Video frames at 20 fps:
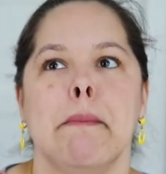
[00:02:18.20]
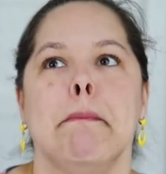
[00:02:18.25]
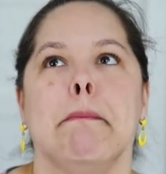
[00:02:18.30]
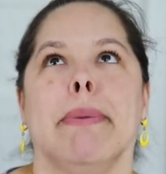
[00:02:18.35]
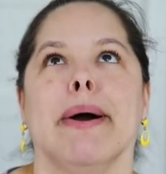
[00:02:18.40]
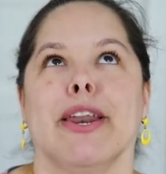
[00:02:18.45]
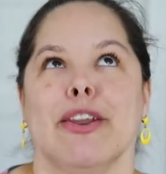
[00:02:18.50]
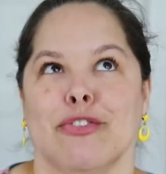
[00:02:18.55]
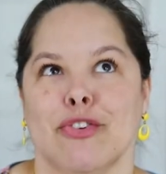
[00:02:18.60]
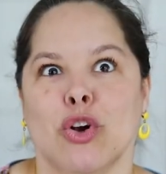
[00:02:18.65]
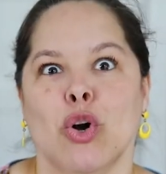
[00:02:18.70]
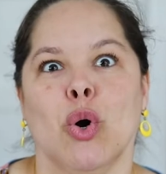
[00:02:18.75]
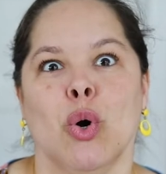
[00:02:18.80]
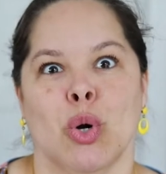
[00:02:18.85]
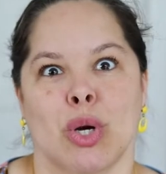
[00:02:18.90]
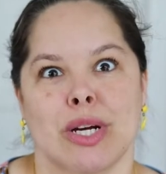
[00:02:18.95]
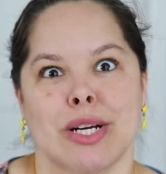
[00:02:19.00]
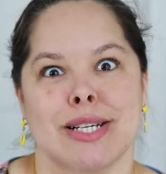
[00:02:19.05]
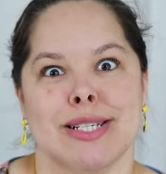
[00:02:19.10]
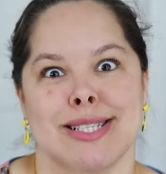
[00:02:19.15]
But of
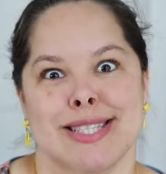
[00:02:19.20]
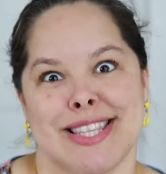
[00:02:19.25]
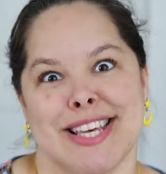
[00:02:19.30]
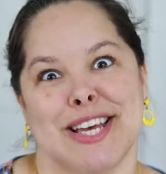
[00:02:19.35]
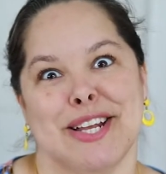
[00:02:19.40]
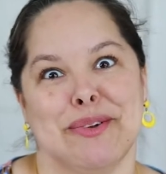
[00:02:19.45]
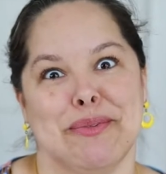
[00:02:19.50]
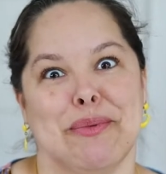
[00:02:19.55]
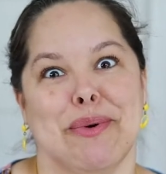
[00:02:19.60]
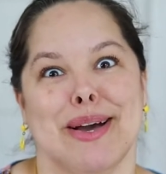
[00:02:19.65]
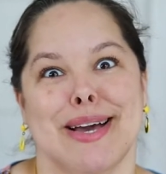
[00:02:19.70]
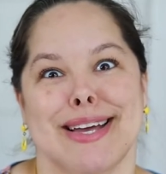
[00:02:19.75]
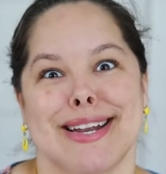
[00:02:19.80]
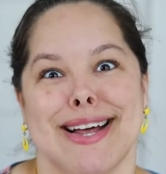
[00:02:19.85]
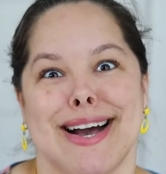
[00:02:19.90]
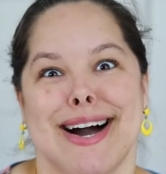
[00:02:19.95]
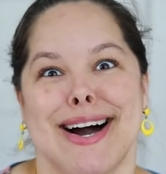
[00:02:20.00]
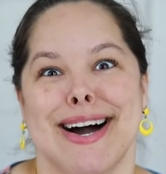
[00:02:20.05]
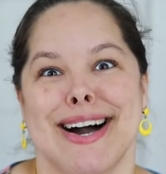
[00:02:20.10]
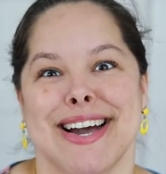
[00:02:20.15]
course, then when
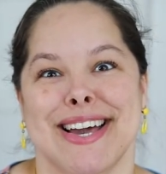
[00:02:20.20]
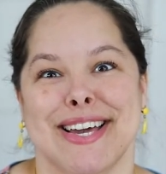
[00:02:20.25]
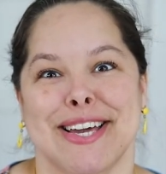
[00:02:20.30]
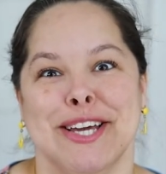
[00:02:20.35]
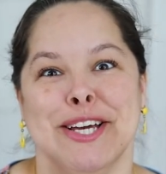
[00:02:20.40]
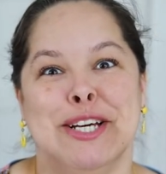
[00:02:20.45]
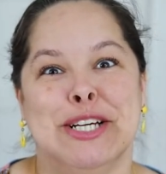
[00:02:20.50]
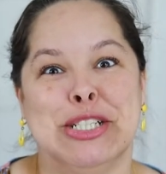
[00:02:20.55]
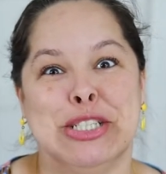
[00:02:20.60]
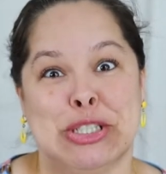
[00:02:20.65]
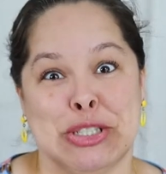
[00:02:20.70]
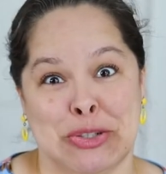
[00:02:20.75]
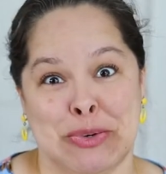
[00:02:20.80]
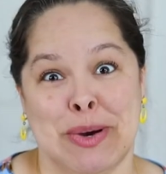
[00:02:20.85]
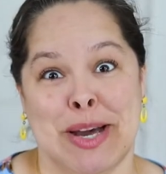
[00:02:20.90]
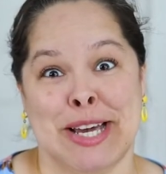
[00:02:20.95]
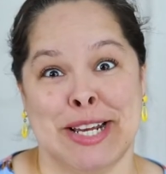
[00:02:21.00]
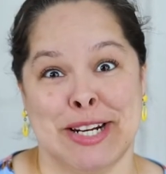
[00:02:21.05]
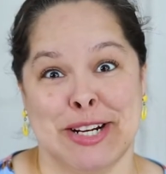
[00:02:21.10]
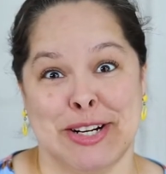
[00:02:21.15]
I
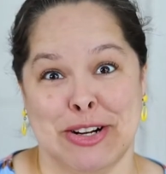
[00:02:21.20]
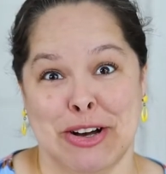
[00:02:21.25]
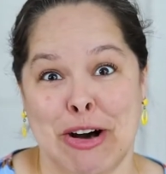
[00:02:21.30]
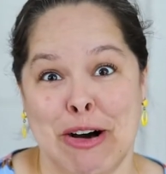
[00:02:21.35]
tried it